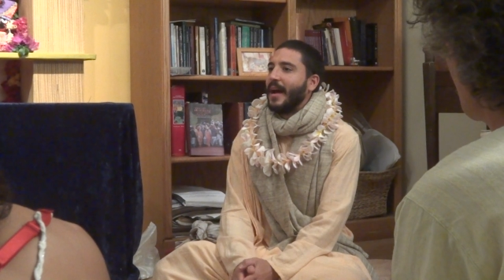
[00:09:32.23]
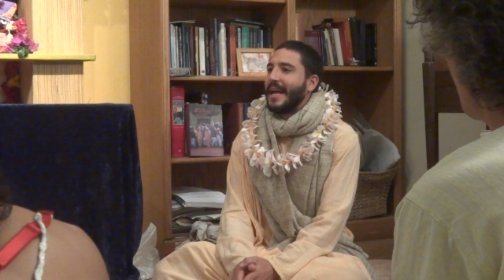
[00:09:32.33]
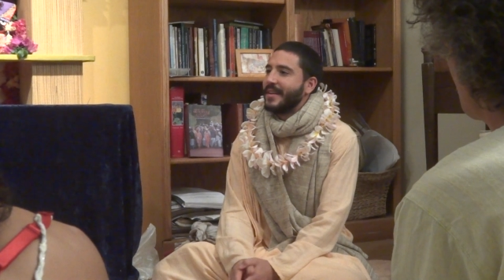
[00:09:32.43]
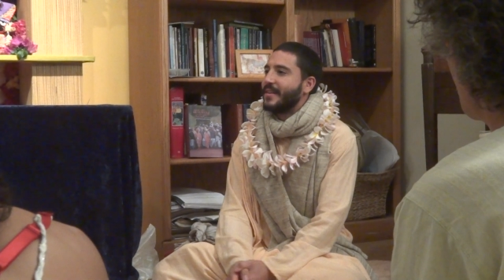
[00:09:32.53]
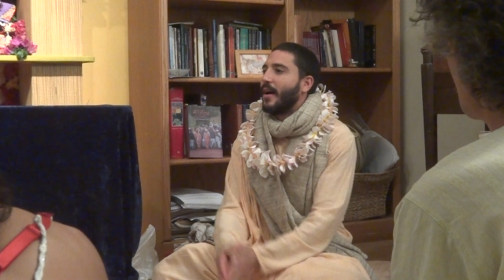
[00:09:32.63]

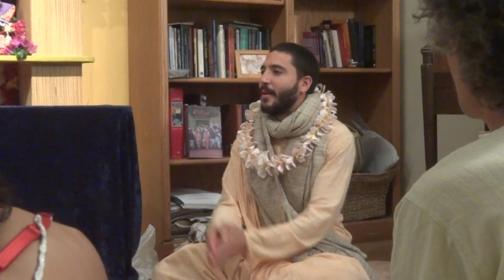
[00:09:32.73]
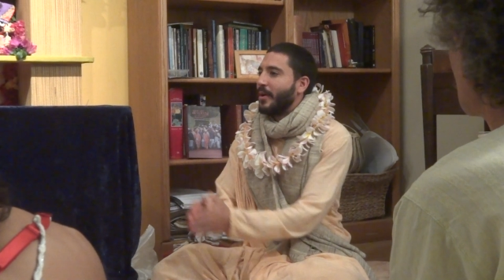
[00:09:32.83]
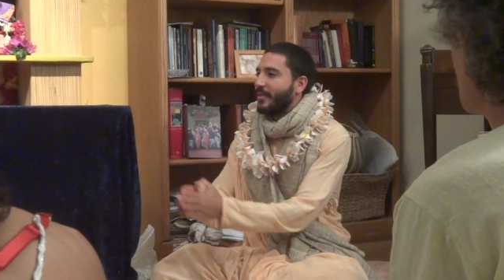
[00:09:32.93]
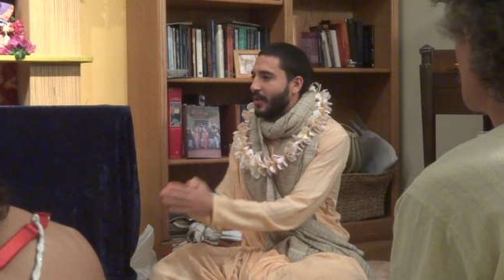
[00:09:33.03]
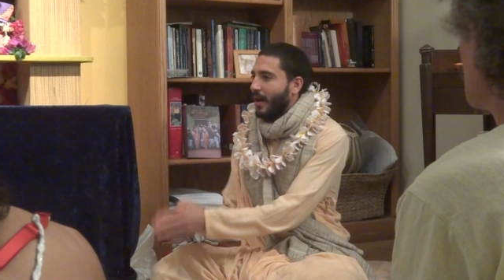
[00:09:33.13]
and the dharma
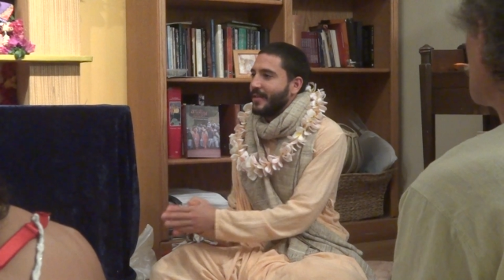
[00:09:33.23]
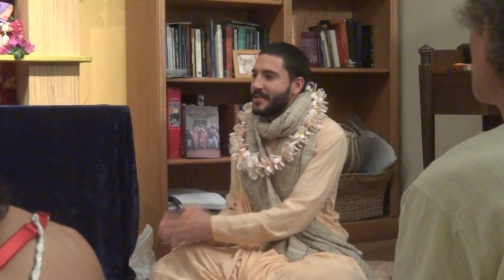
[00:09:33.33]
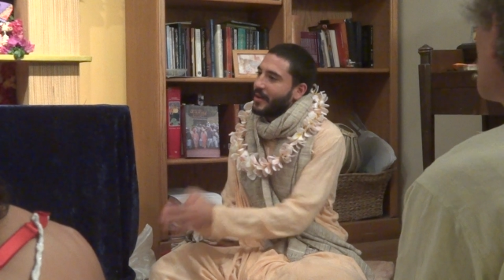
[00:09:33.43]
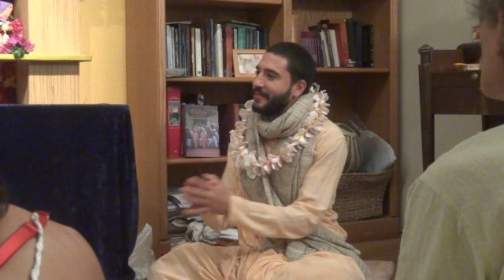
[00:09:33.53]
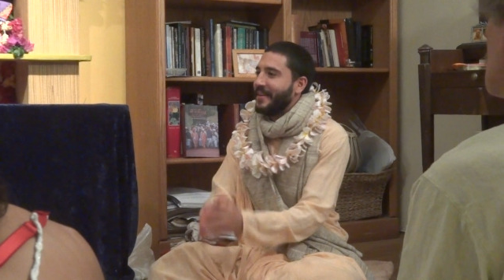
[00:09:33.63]
of God is
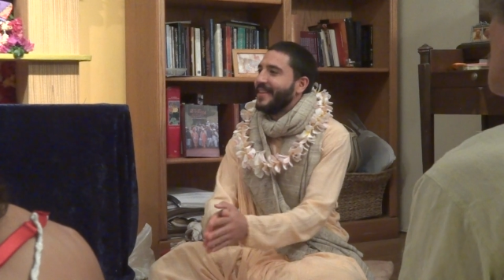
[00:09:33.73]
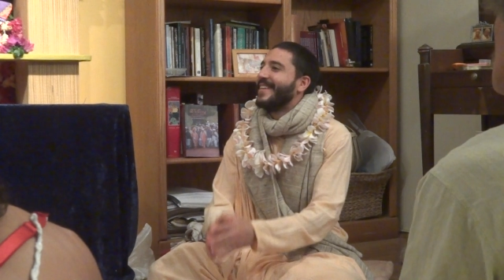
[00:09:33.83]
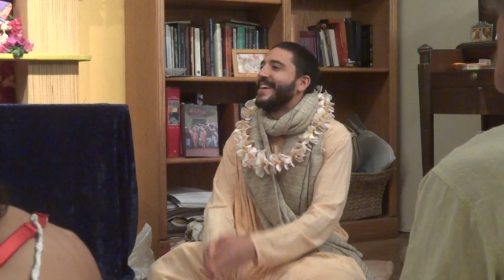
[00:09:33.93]
to have fun,